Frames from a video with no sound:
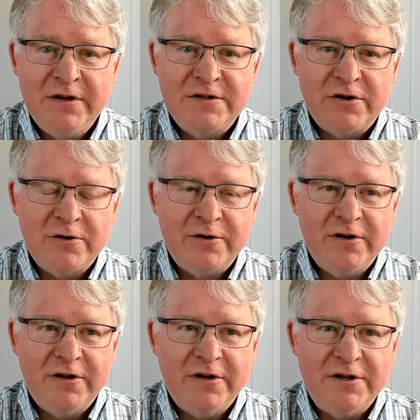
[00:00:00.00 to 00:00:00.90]
So
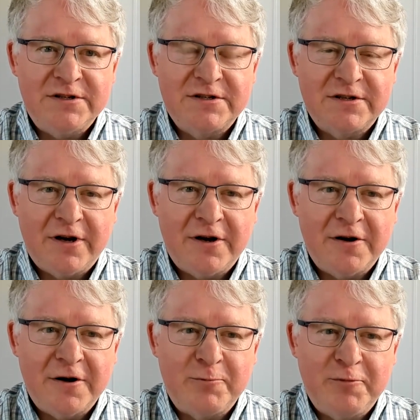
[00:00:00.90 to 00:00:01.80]
it's
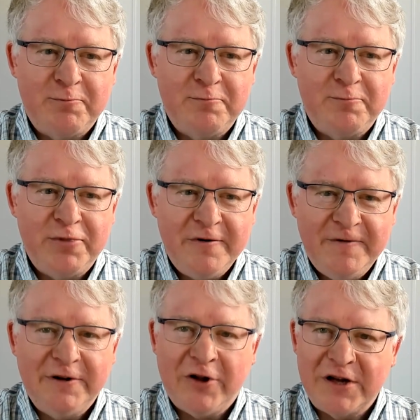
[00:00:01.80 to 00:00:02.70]
a
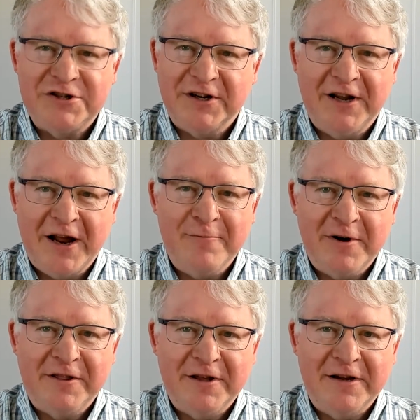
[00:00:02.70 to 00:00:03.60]
perfect logic game,
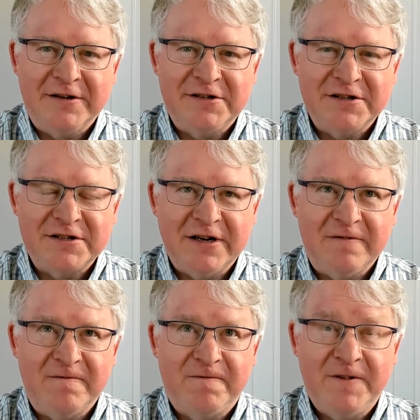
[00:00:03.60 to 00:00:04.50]
I think. Just
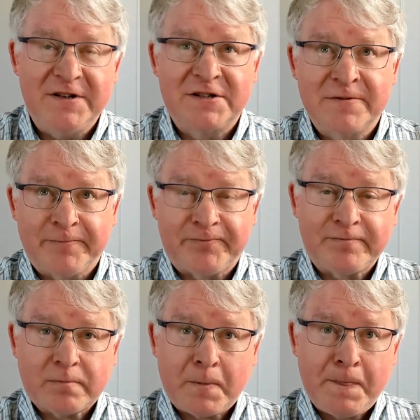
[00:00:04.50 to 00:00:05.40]
it fits
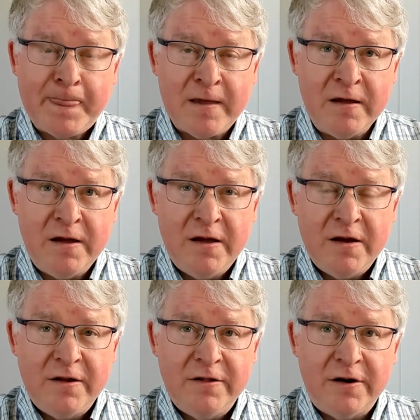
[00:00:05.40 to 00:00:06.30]

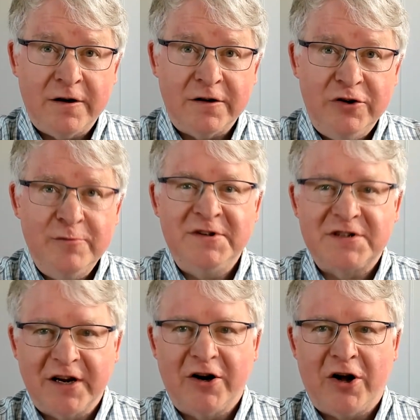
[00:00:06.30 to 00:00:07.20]
the human
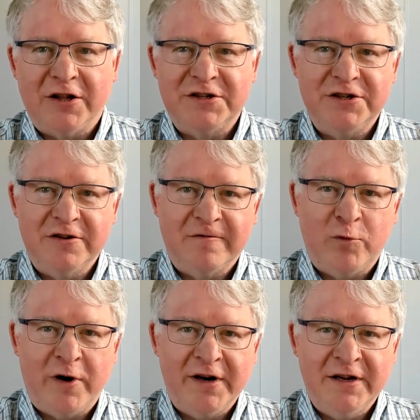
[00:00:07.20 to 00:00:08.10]
psychology of
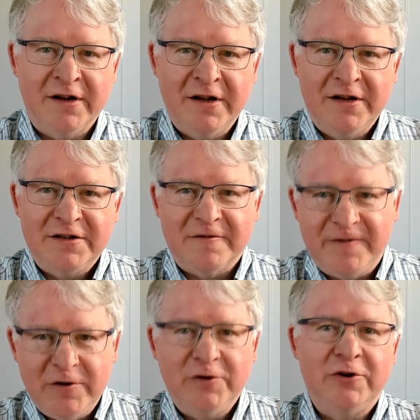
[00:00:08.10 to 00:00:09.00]
wanting to
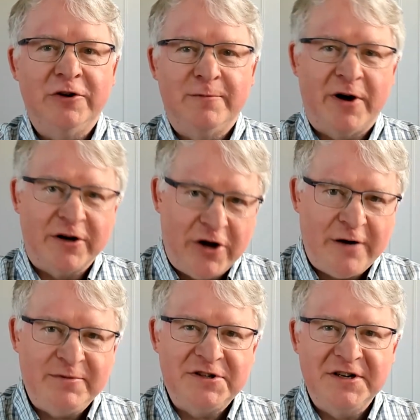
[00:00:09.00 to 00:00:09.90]
feel good about
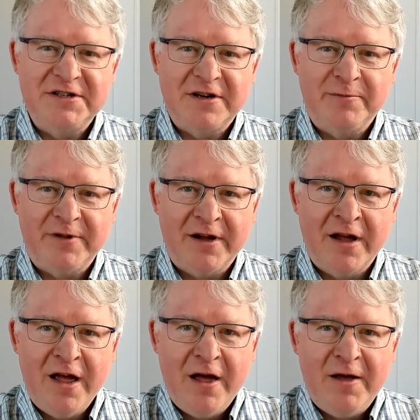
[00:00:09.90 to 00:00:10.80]
accomplishing
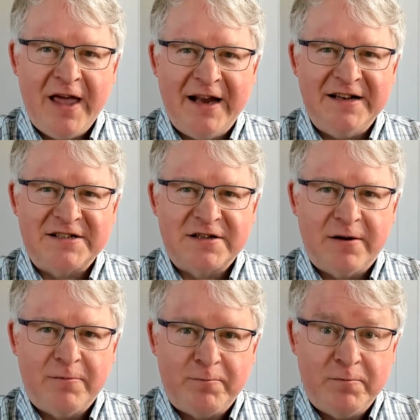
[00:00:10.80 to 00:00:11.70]
something, and it's
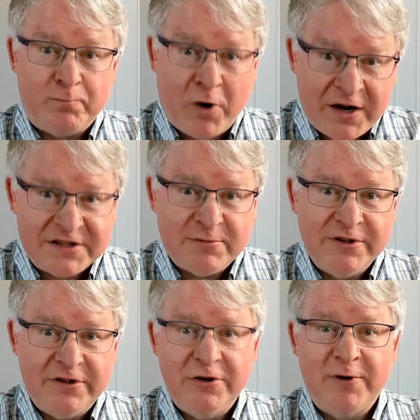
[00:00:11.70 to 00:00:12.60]
possible
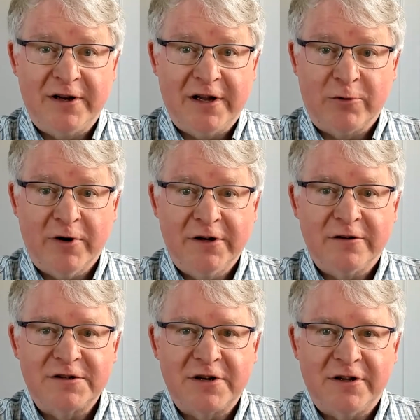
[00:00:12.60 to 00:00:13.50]
to do, unlike
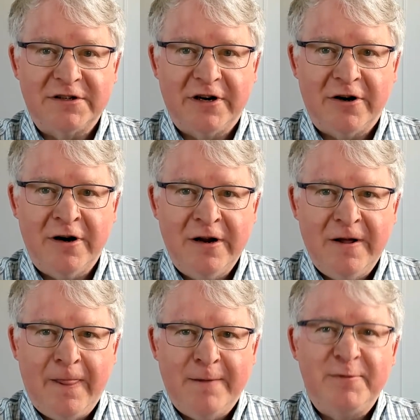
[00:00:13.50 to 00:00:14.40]
regular solitaire,
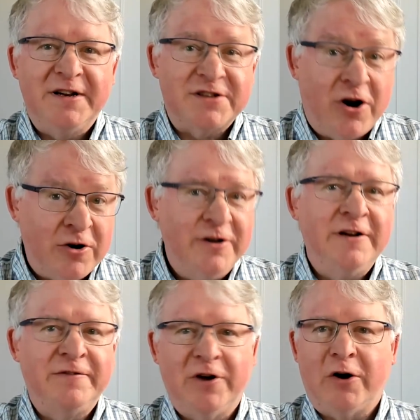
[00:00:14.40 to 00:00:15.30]
but it's hard
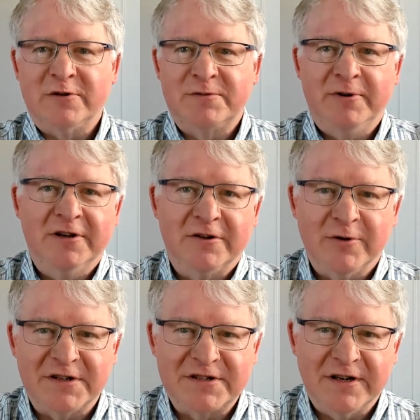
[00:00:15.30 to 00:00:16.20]
enough to always be
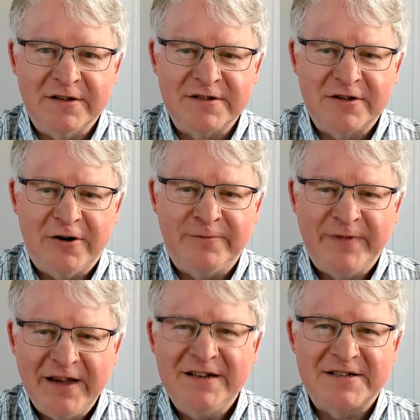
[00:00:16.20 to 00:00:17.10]
interesting. So
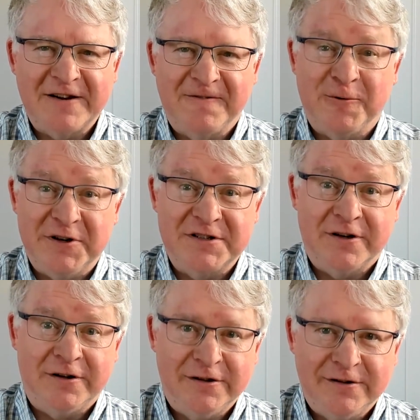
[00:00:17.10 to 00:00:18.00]
I'm going to say FreeCell.